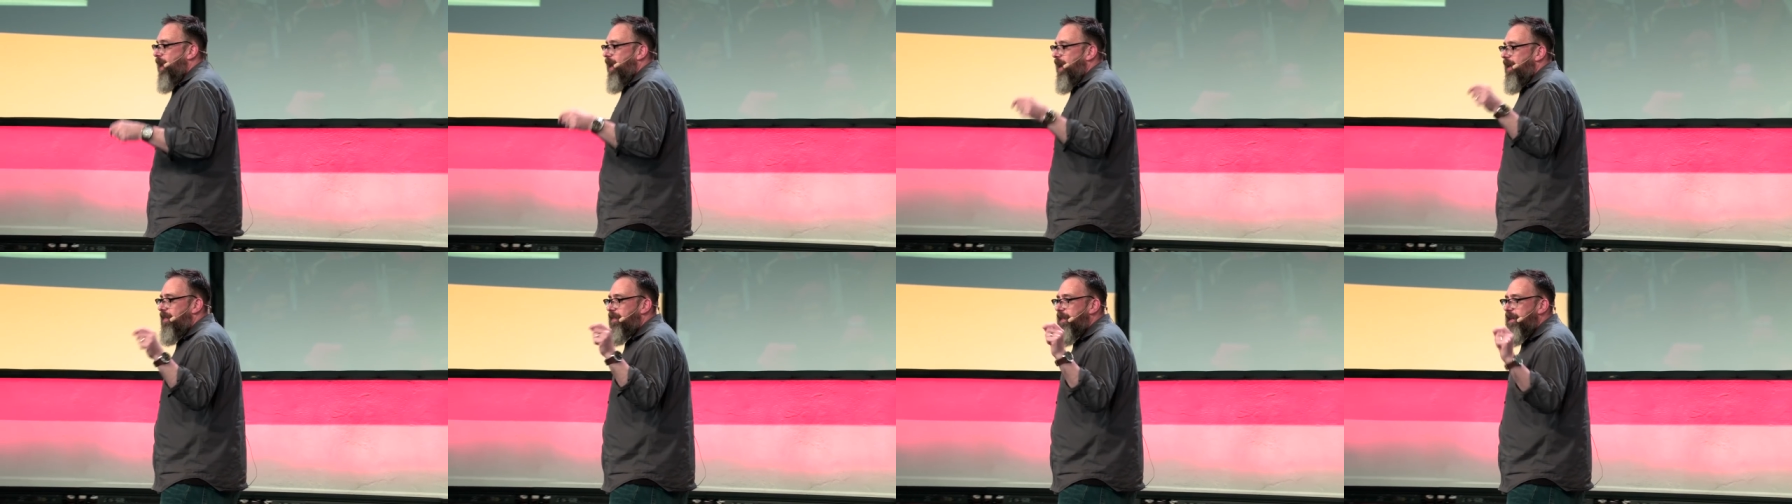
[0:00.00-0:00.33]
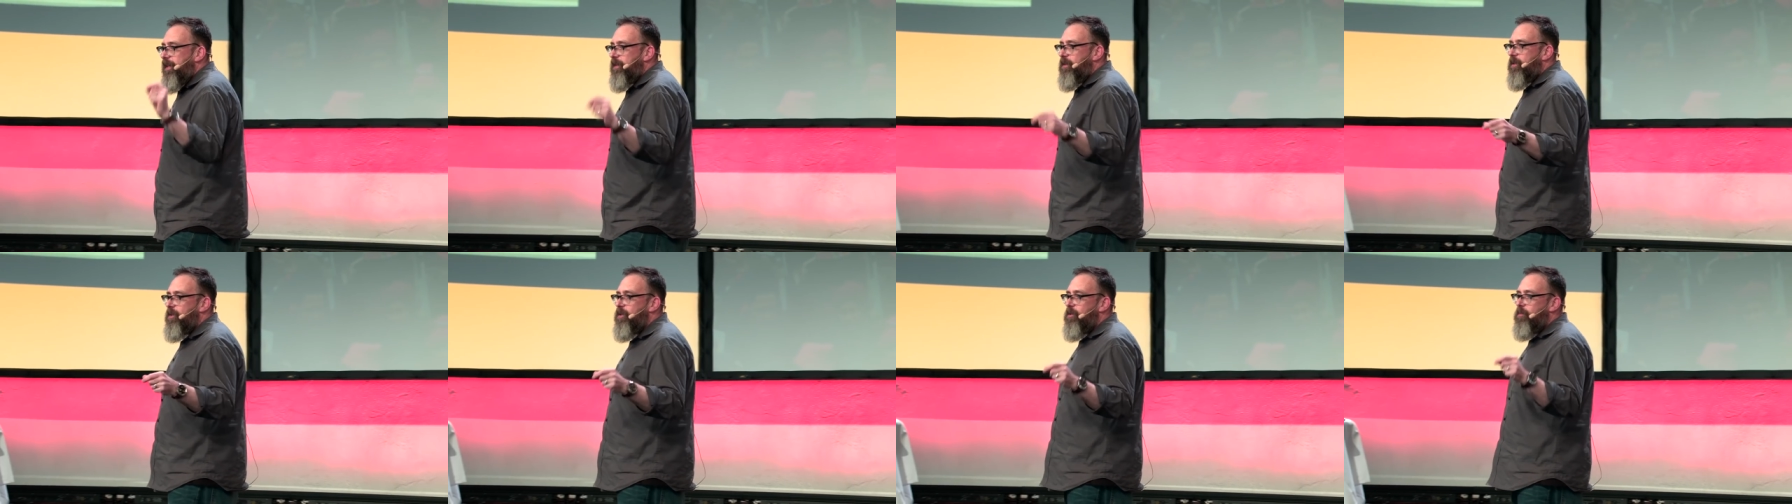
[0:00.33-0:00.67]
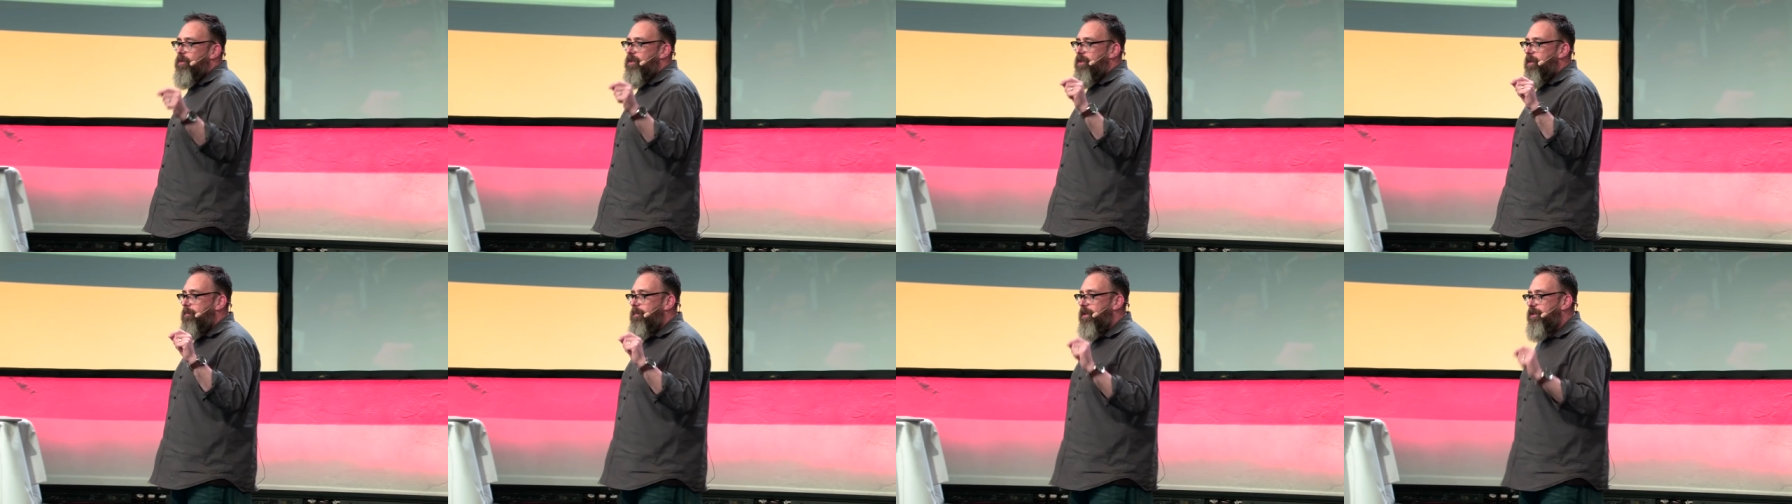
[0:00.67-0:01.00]
And this is
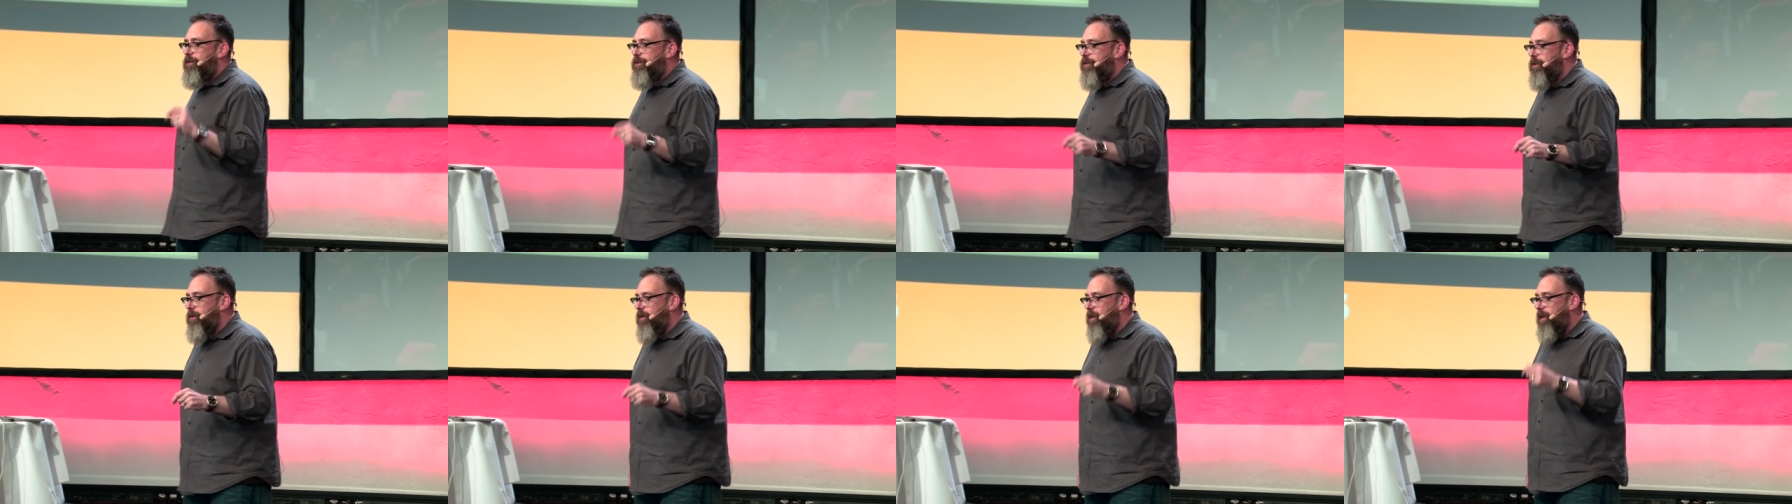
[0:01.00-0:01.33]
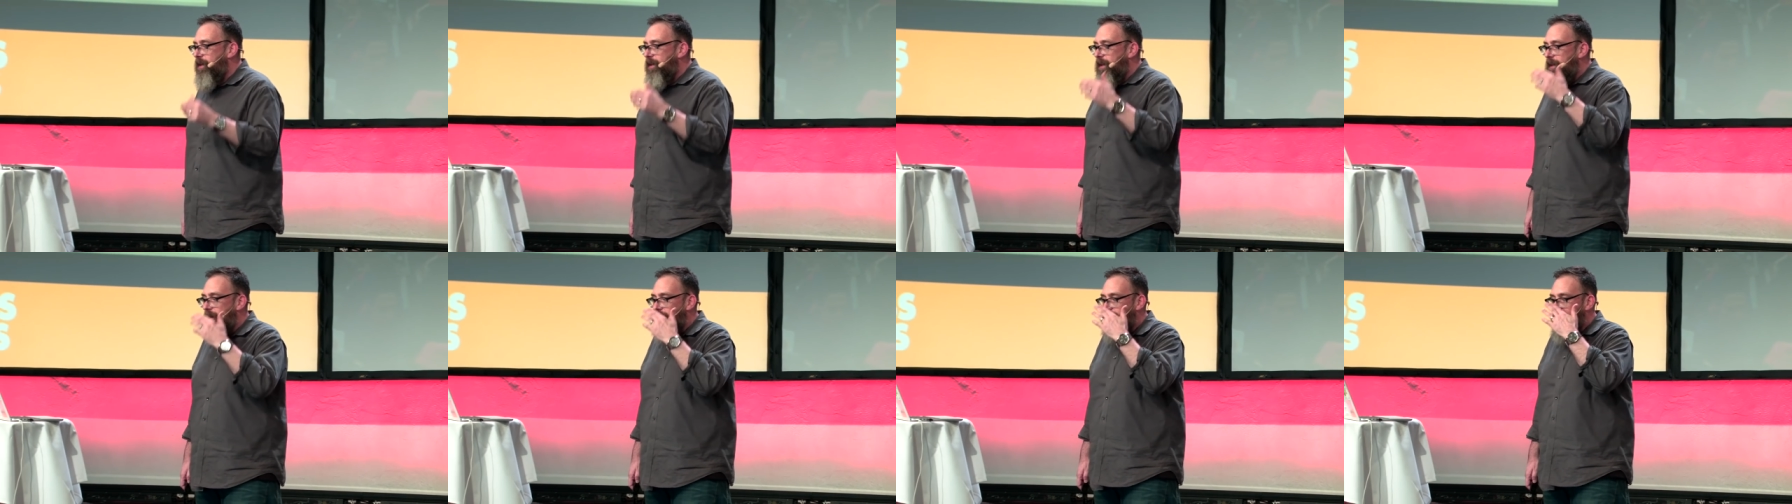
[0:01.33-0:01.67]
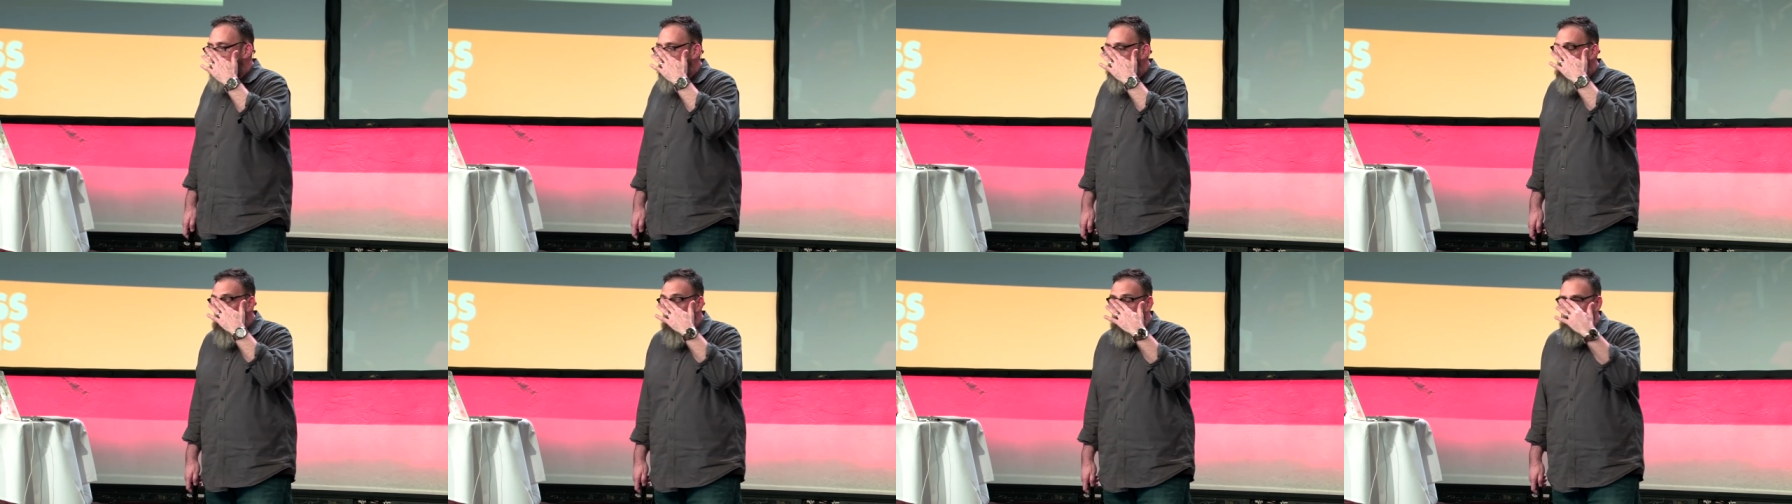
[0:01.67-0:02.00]
where the majority of
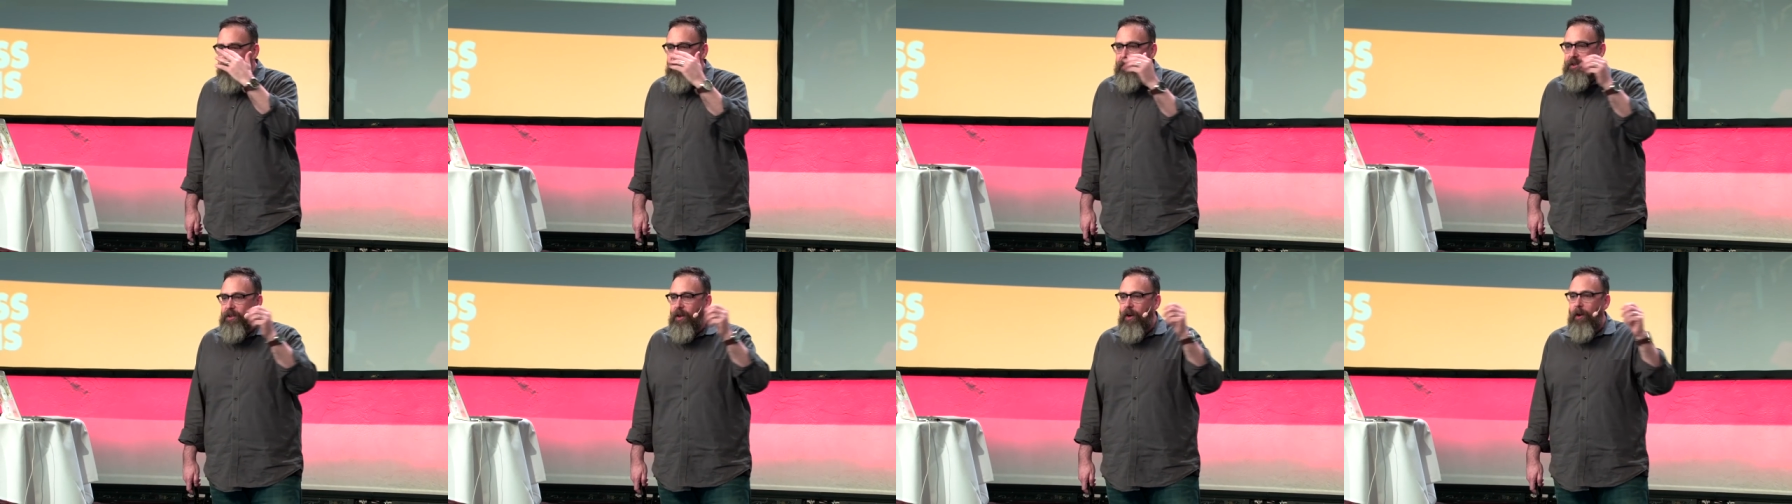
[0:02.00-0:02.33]
designers